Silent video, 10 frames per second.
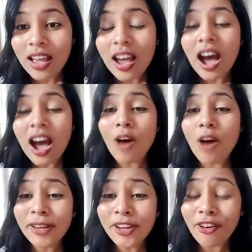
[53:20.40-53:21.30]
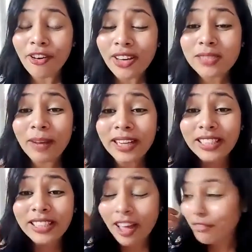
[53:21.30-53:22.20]
How many of us might
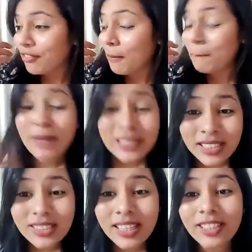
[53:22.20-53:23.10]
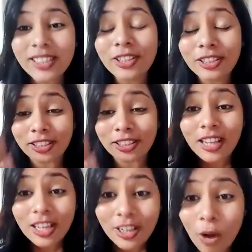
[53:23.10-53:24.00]
have missed that
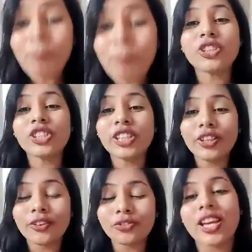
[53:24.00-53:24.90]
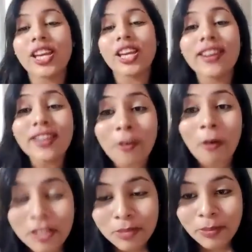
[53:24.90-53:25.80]
opportunity of sharing
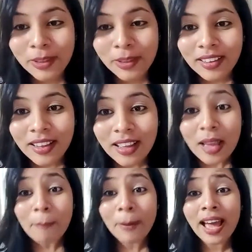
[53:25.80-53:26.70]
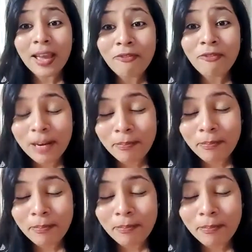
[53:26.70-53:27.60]
gospel? But I'm well
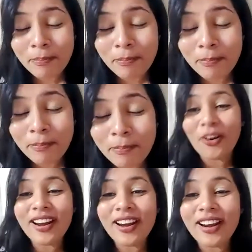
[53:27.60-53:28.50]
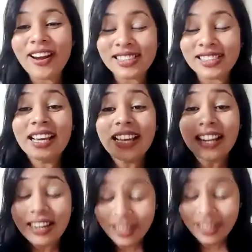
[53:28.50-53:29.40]
pleased that the Lord has
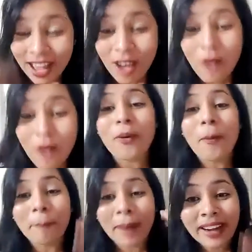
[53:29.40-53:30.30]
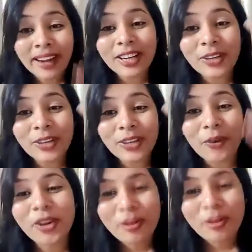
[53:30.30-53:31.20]
now made that old
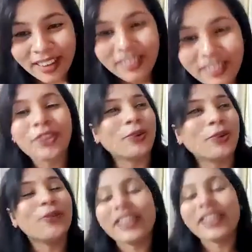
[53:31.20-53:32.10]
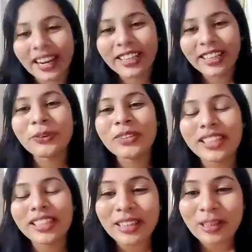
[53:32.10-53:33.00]
man to get into the
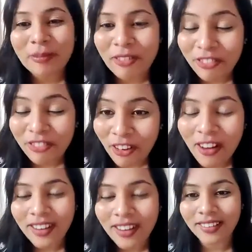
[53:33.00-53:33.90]
kingdom of God.